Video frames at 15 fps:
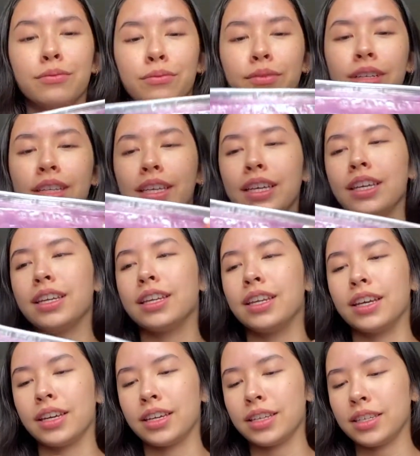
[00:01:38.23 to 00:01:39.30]
really
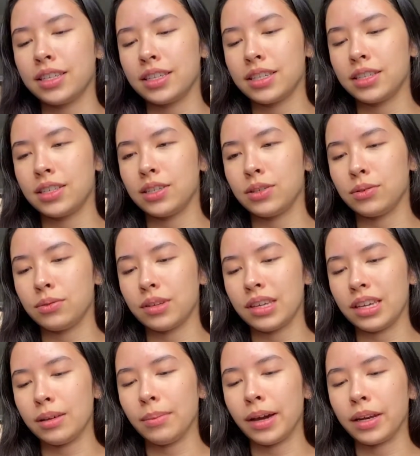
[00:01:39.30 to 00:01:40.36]
nice to
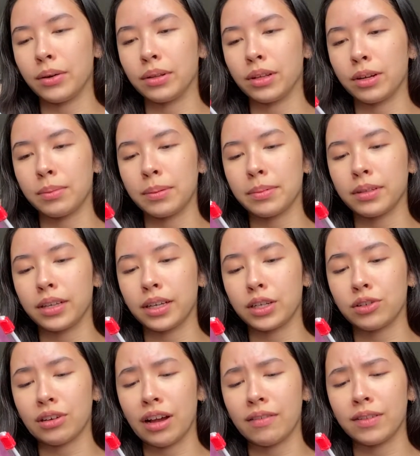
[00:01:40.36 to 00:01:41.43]
keep. I know a lot of people like
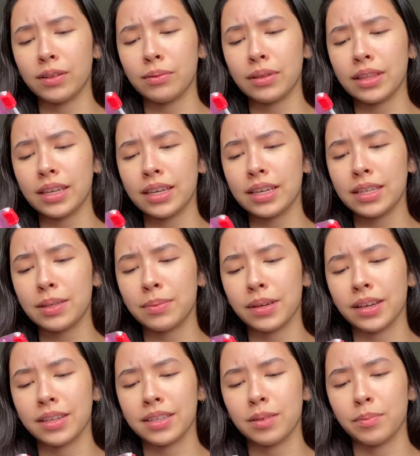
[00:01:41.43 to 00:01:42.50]
travel with this
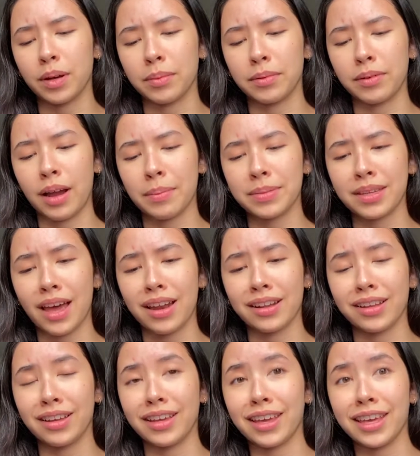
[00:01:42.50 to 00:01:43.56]
because the bubble wrap's kind
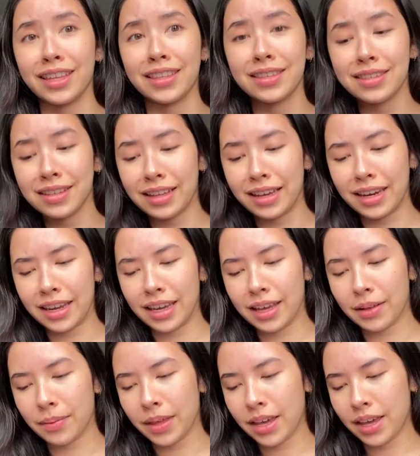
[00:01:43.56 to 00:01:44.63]
of like insulating.
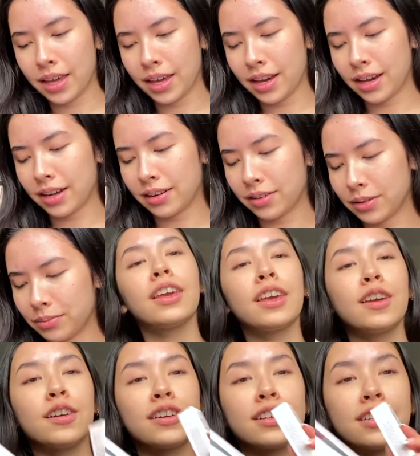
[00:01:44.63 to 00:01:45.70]
I don't know.
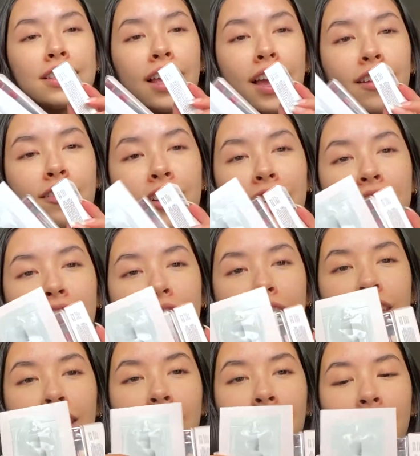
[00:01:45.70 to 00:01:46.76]
Here's
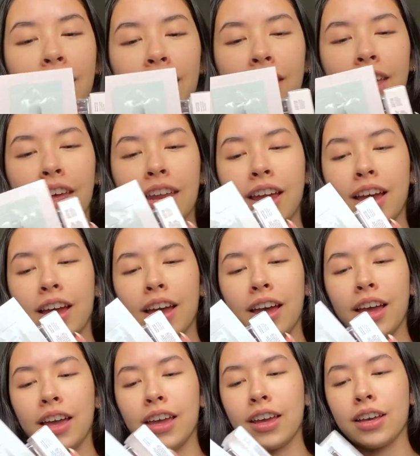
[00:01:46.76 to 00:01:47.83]
everything that
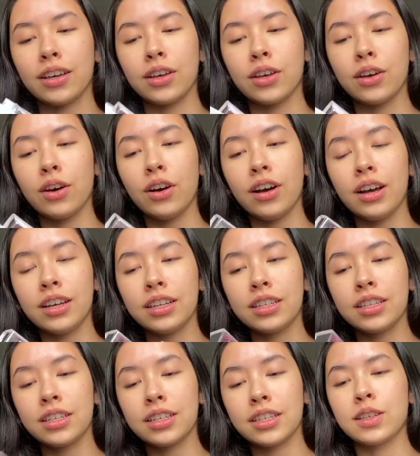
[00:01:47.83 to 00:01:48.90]
I got.
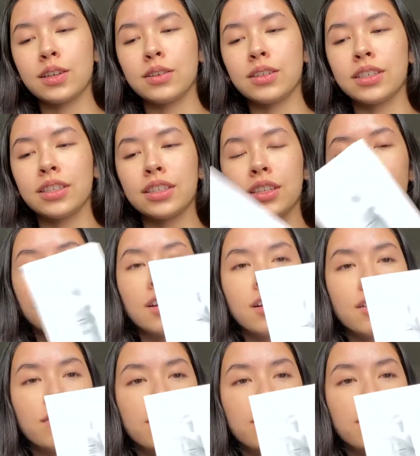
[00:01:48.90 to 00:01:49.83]
So to start off